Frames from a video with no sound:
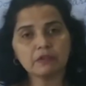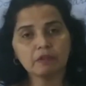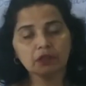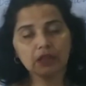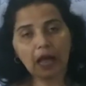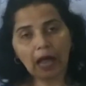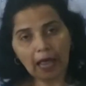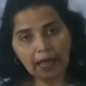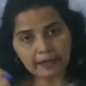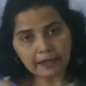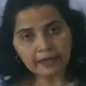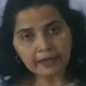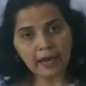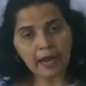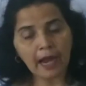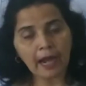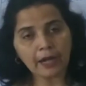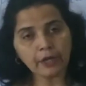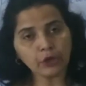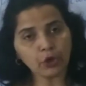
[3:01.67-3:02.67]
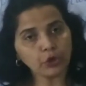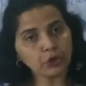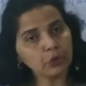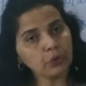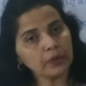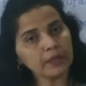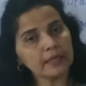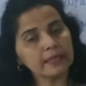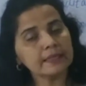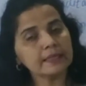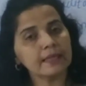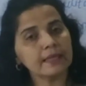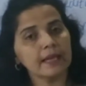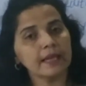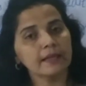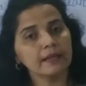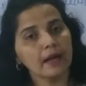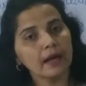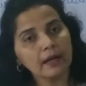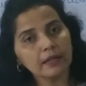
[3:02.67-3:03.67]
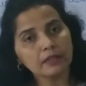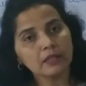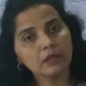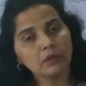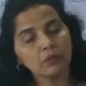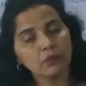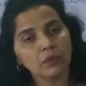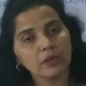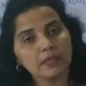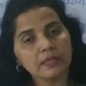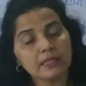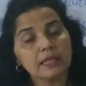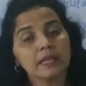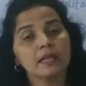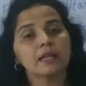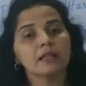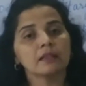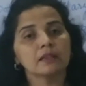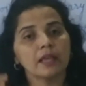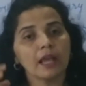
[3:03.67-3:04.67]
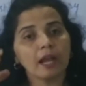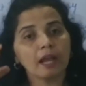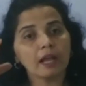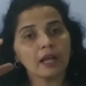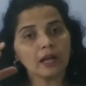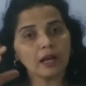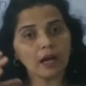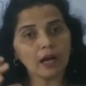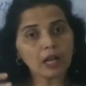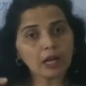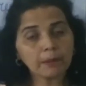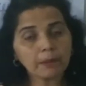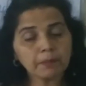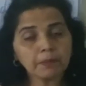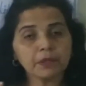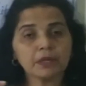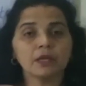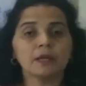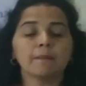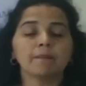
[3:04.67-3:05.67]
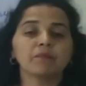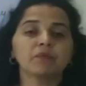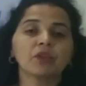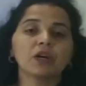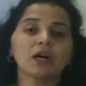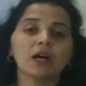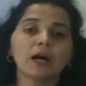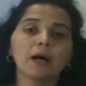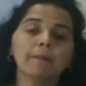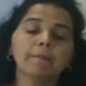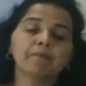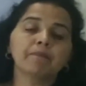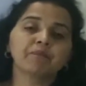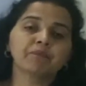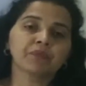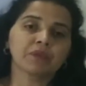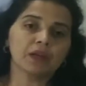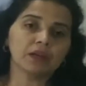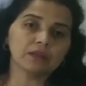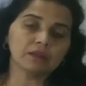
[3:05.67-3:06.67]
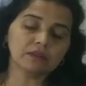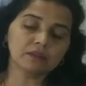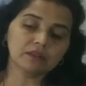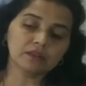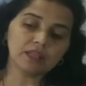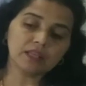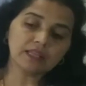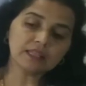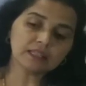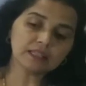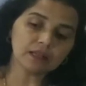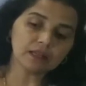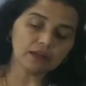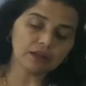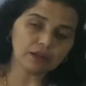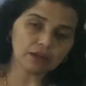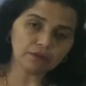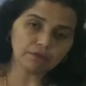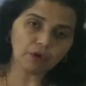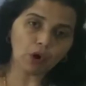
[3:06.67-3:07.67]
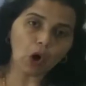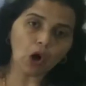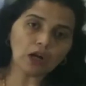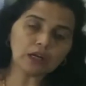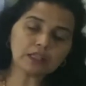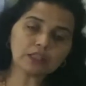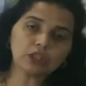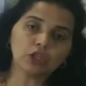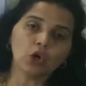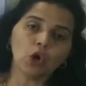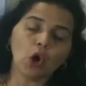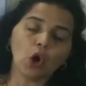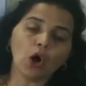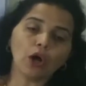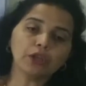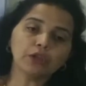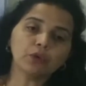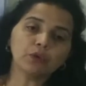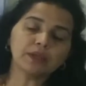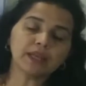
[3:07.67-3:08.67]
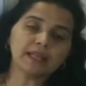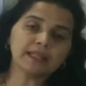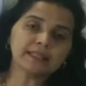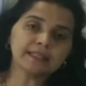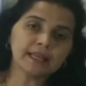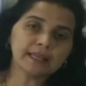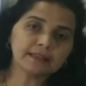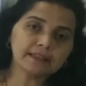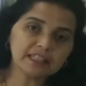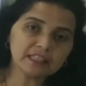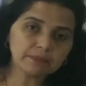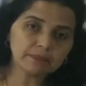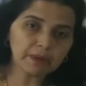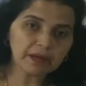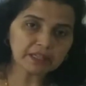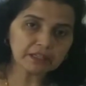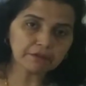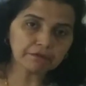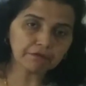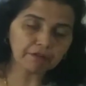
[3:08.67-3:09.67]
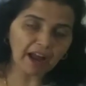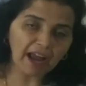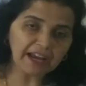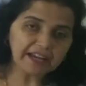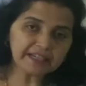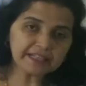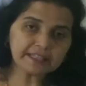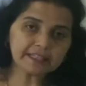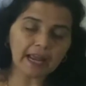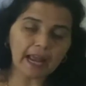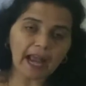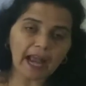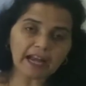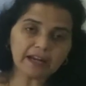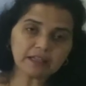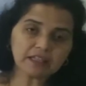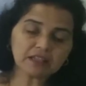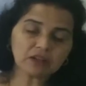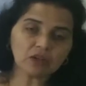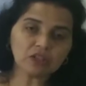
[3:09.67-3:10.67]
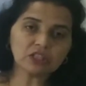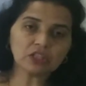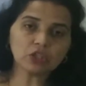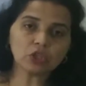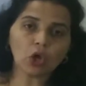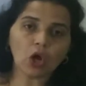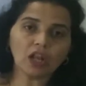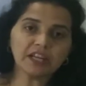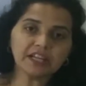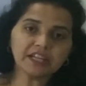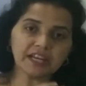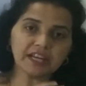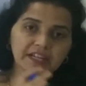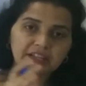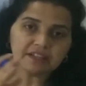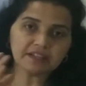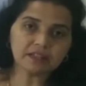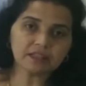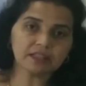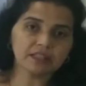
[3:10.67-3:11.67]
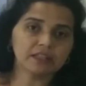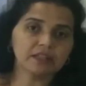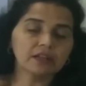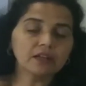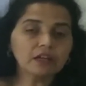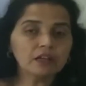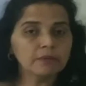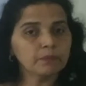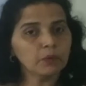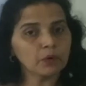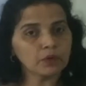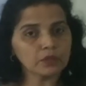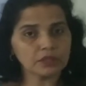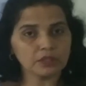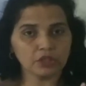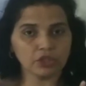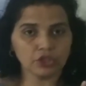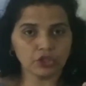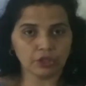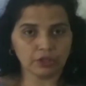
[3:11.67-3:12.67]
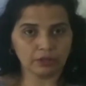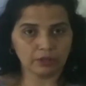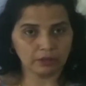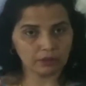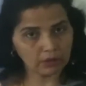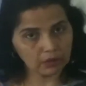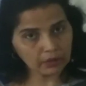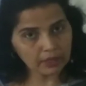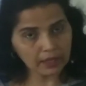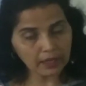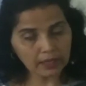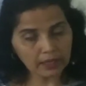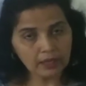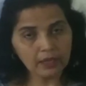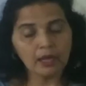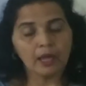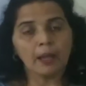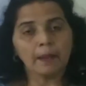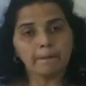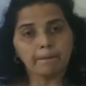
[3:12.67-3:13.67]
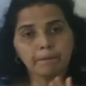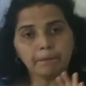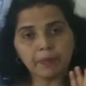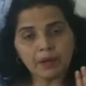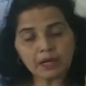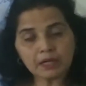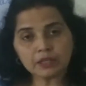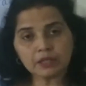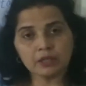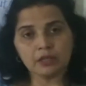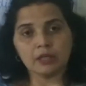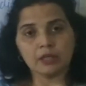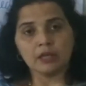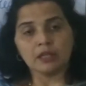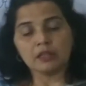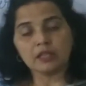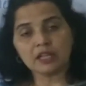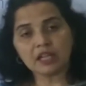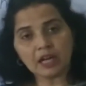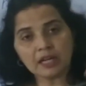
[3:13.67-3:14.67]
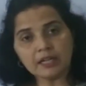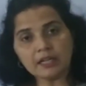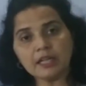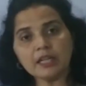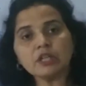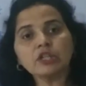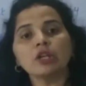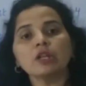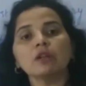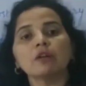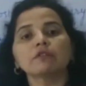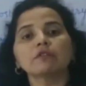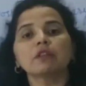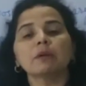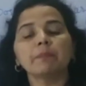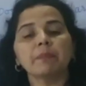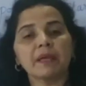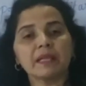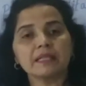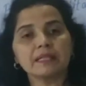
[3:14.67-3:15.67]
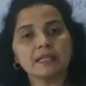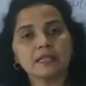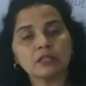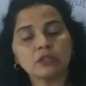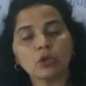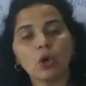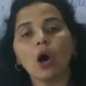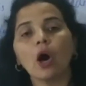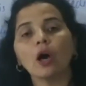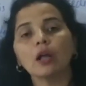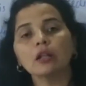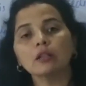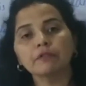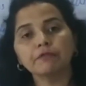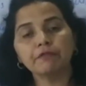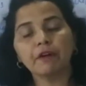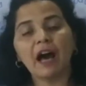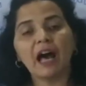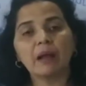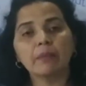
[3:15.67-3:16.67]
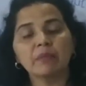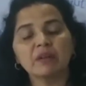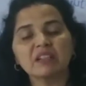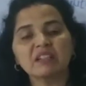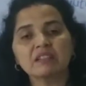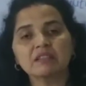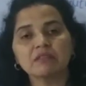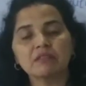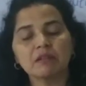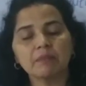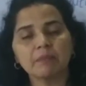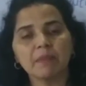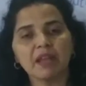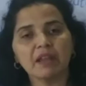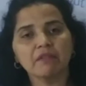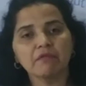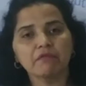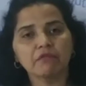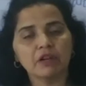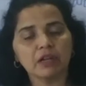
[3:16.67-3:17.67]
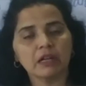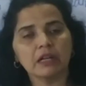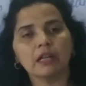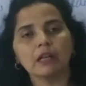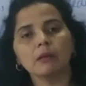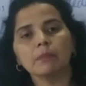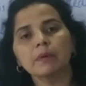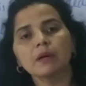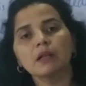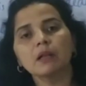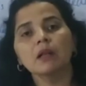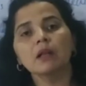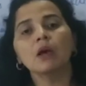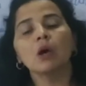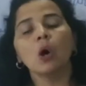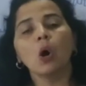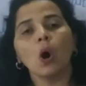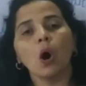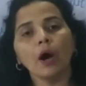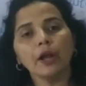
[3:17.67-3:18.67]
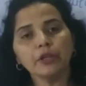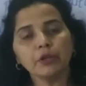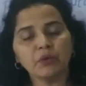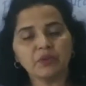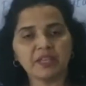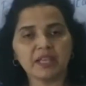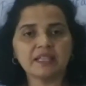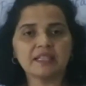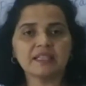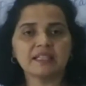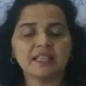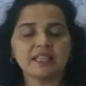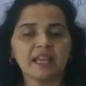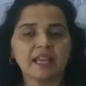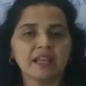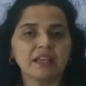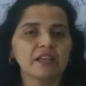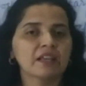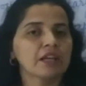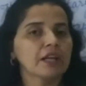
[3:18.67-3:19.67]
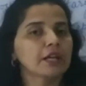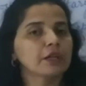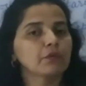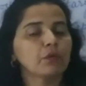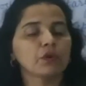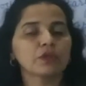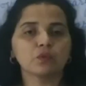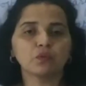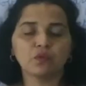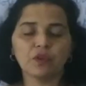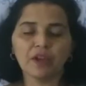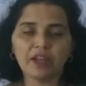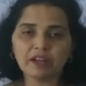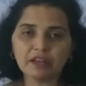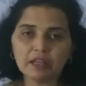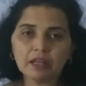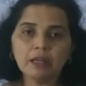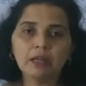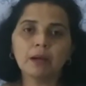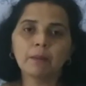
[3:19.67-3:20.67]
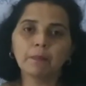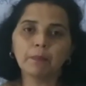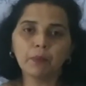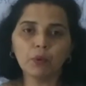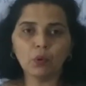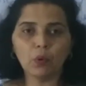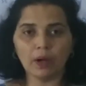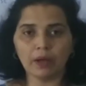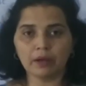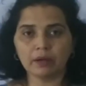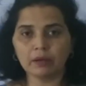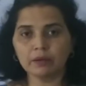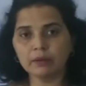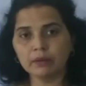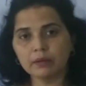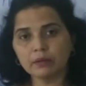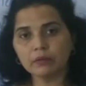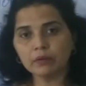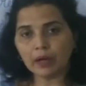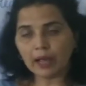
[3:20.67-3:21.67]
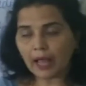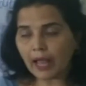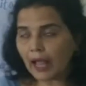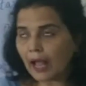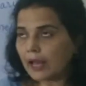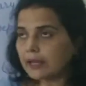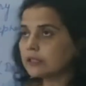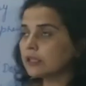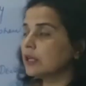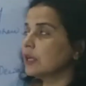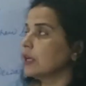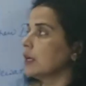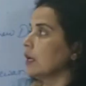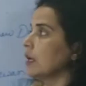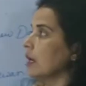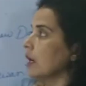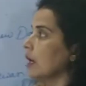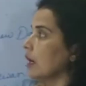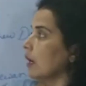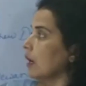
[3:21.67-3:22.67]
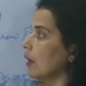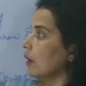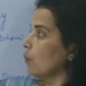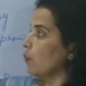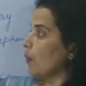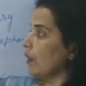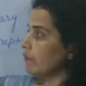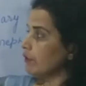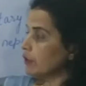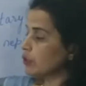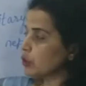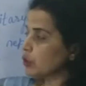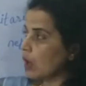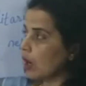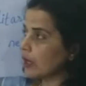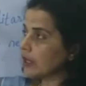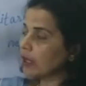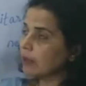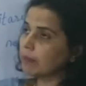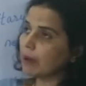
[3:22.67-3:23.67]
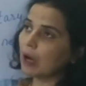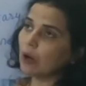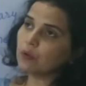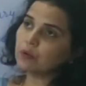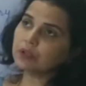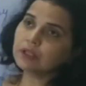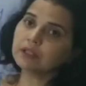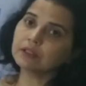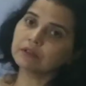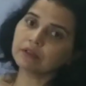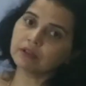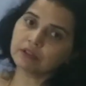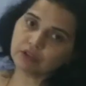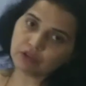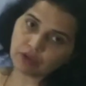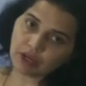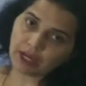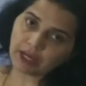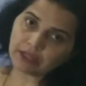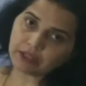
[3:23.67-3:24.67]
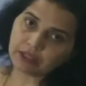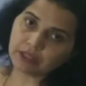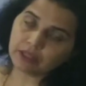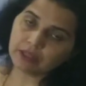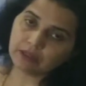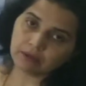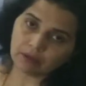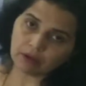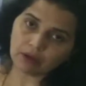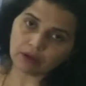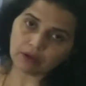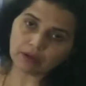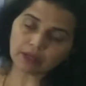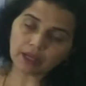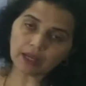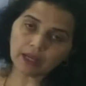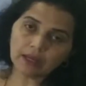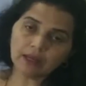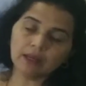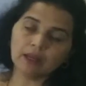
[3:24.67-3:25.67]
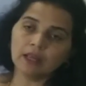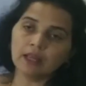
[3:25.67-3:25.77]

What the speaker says: with iron hand, or you can say in other words, they curbed these revolts, or you can say these petty fights, and consolidated their position. Okay, but the condition of the peasants or the farmers remained vulnerable, or you can say it was very poor. And when we talk about the trade, okay,